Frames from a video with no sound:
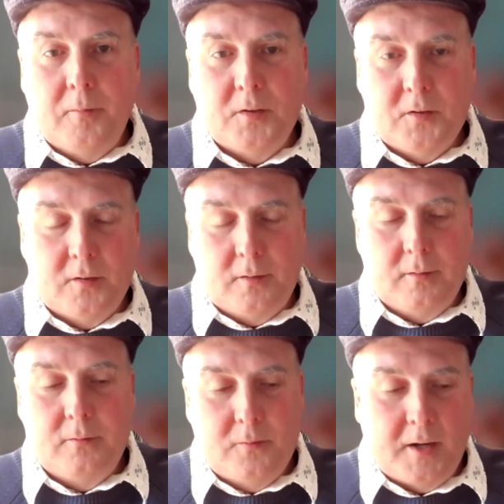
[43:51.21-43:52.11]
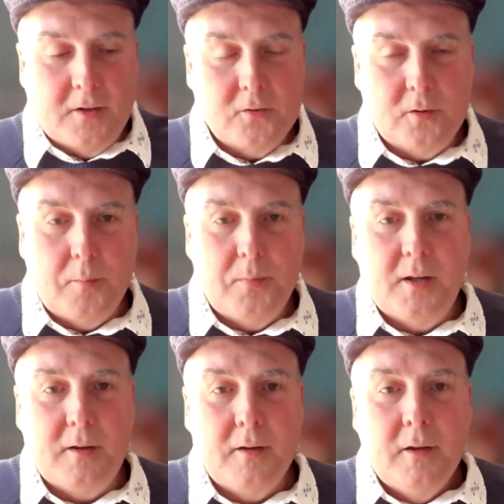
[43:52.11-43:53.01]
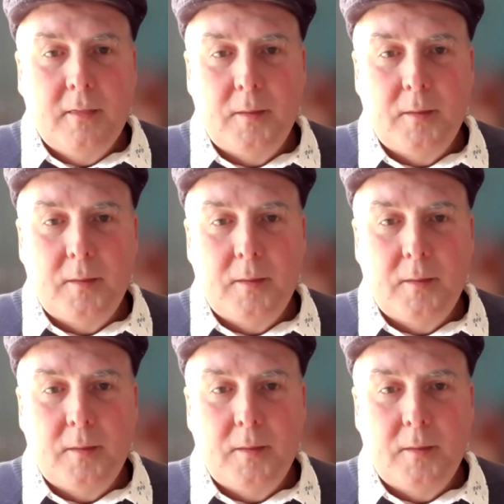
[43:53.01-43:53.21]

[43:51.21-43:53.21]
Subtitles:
which is a financial company